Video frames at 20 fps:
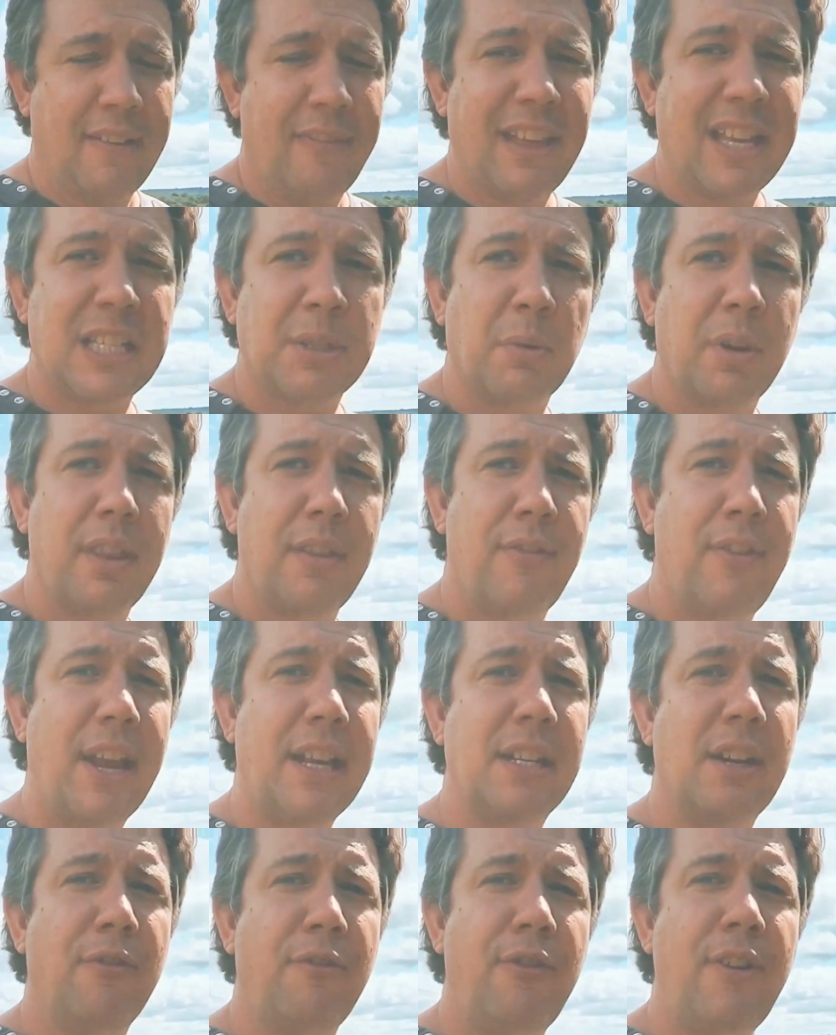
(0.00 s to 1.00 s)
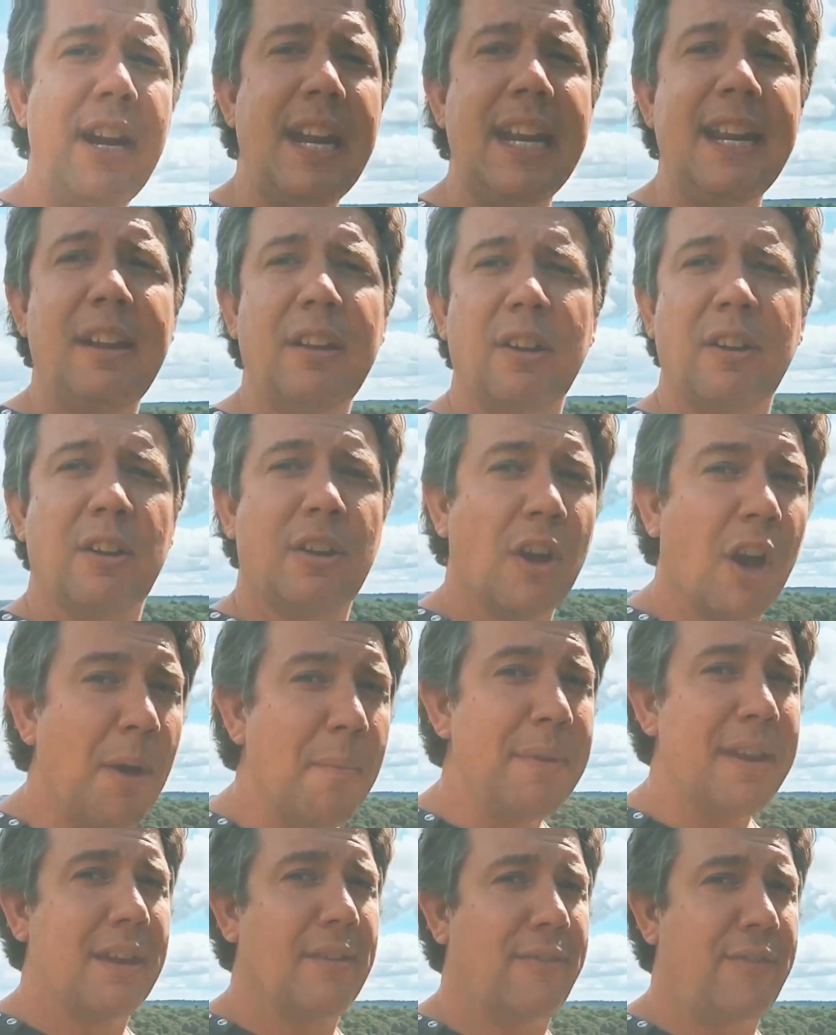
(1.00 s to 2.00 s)
And that's one of the things that really
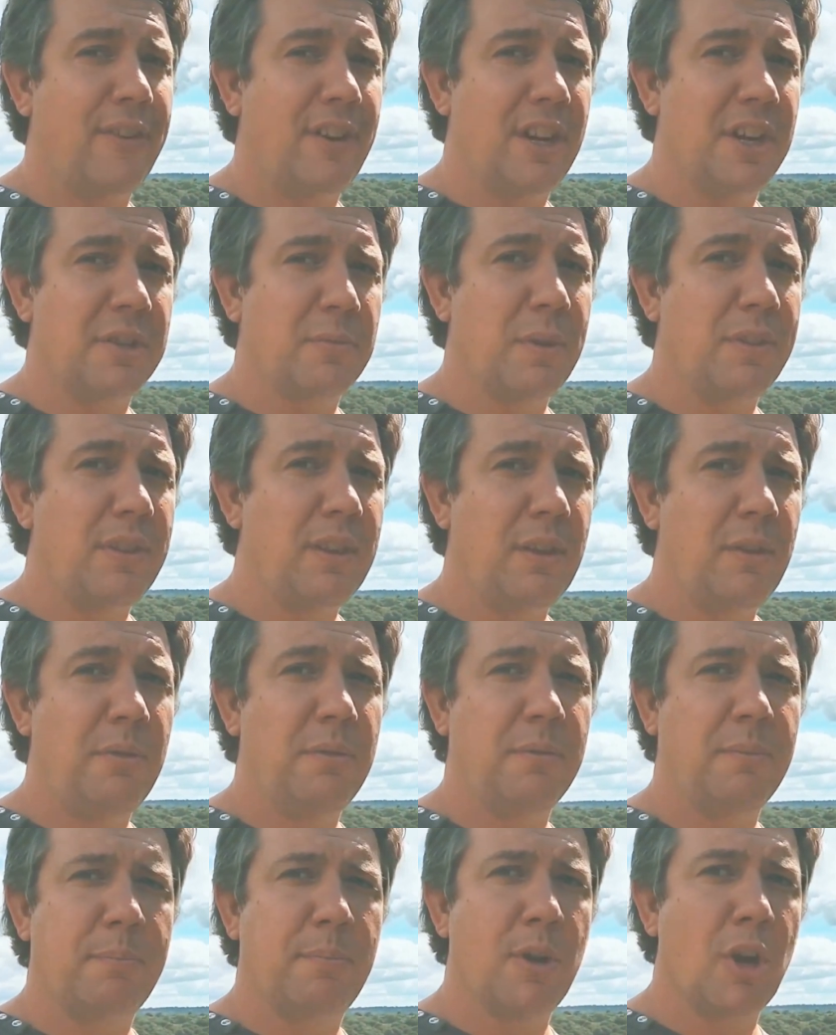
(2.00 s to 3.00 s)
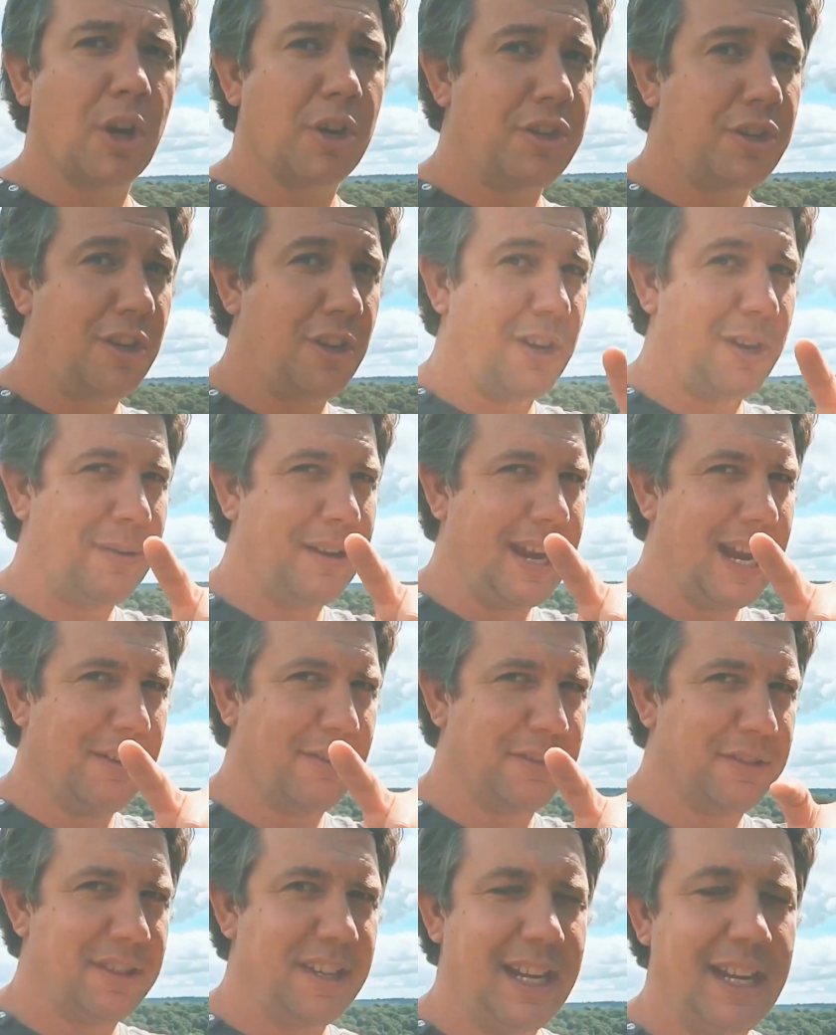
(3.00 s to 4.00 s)
got me at first with you BookTube,
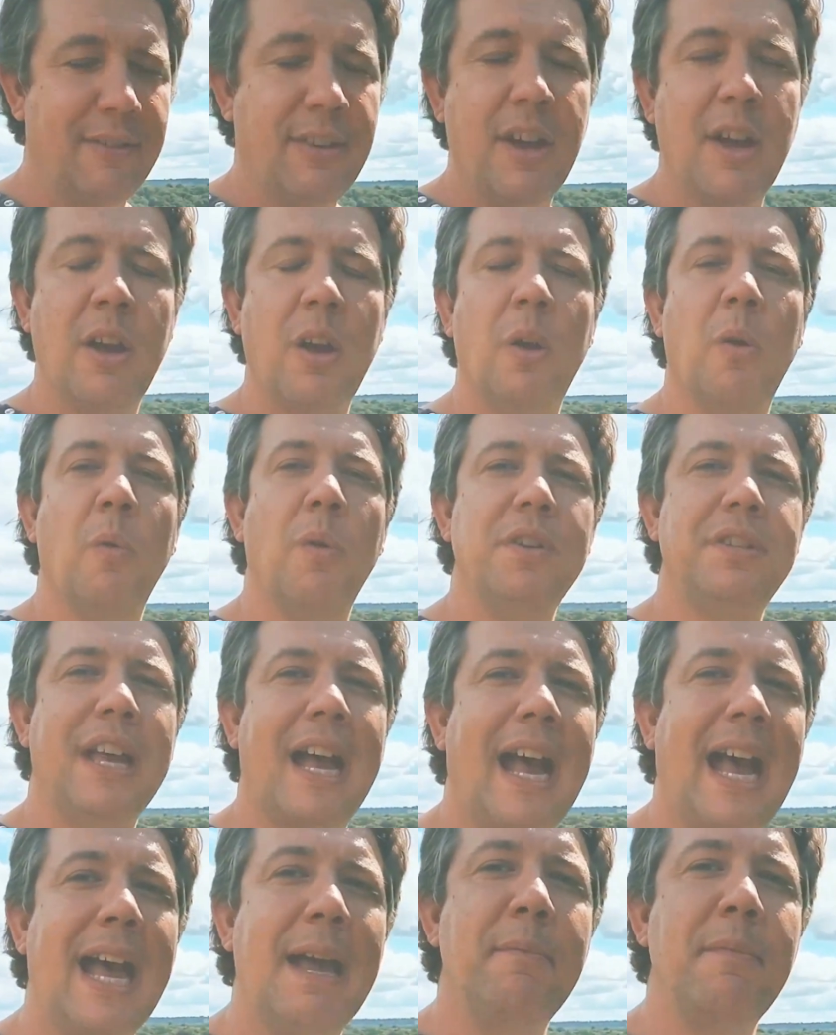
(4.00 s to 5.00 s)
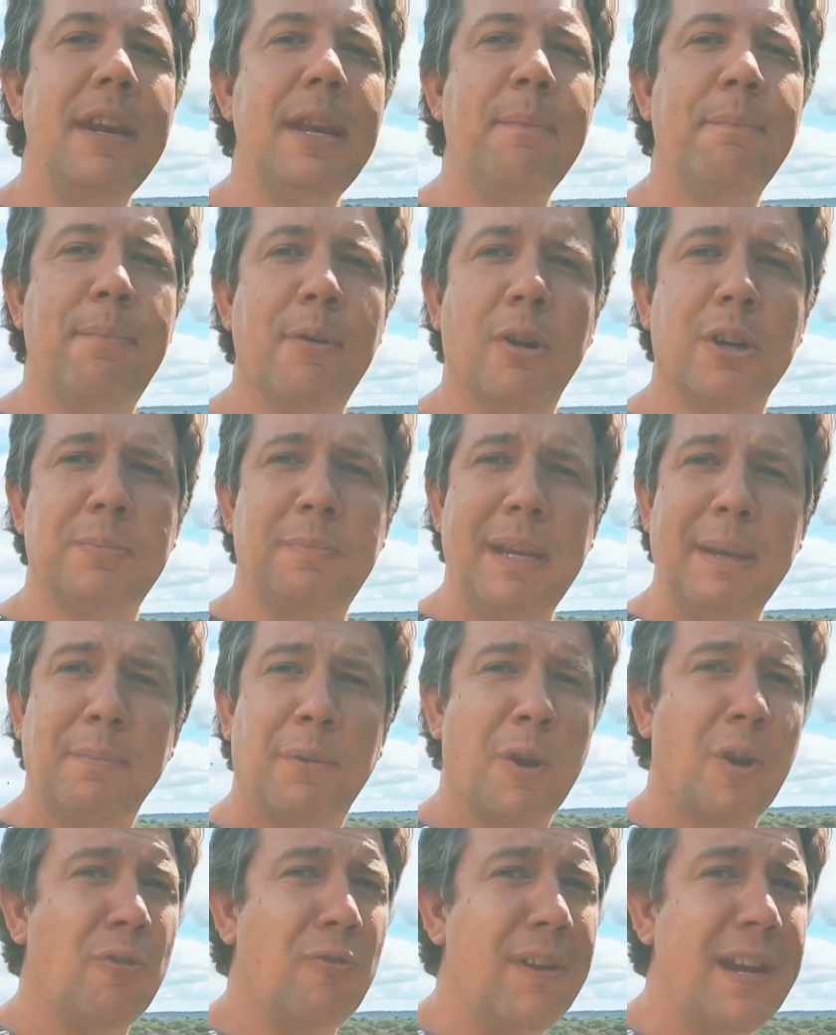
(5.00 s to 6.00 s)
careful Steve, was how many books
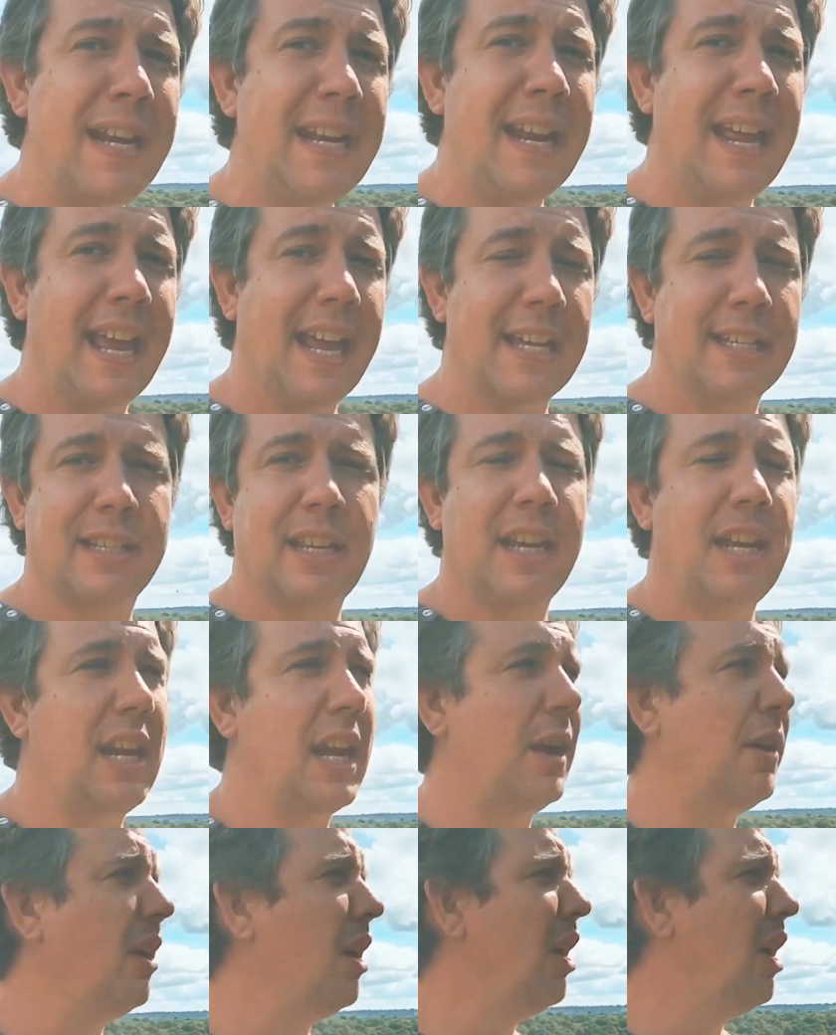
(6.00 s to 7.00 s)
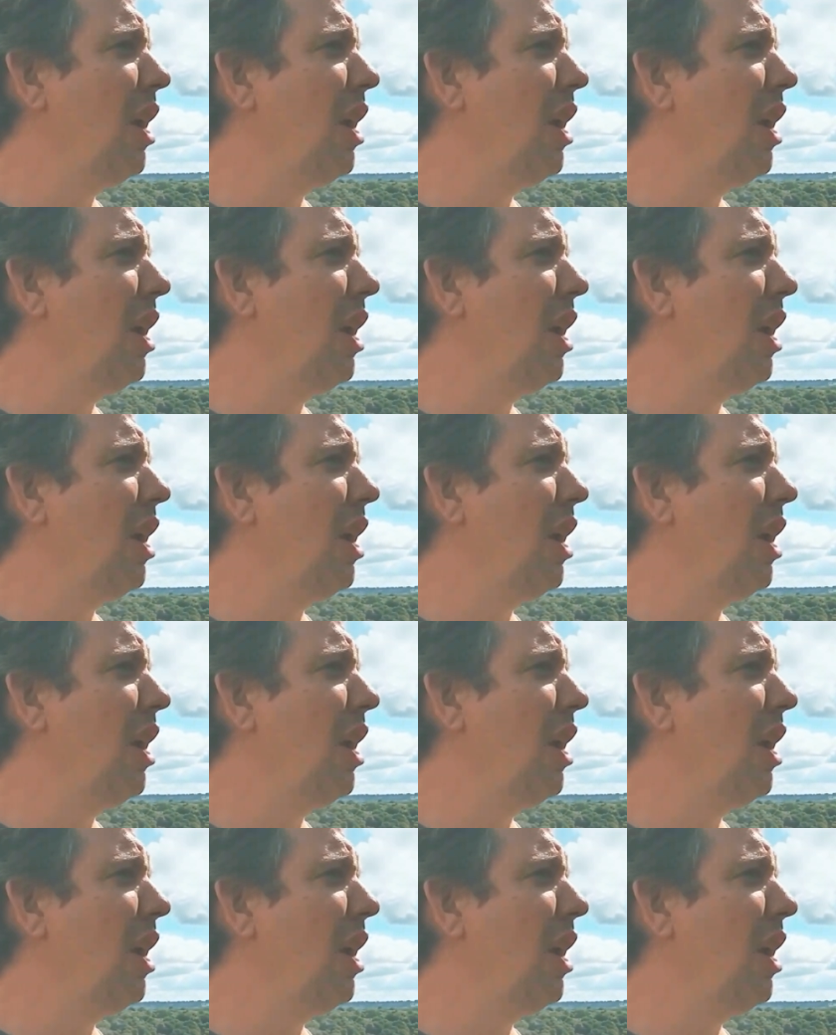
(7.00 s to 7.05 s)
people are reading. It's like, you know,